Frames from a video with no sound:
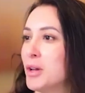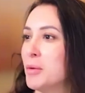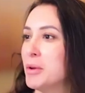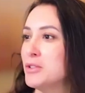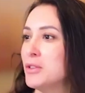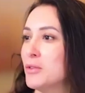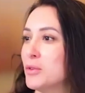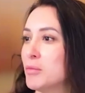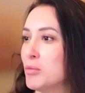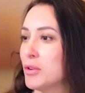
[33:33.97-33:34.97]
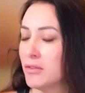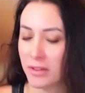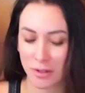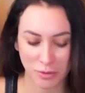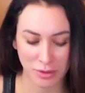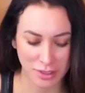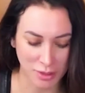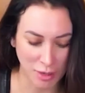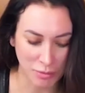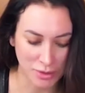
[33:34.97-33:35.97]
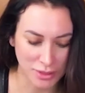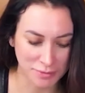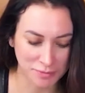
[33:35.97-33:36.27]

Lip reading: might do that with my boyfriend. We'll see what happens.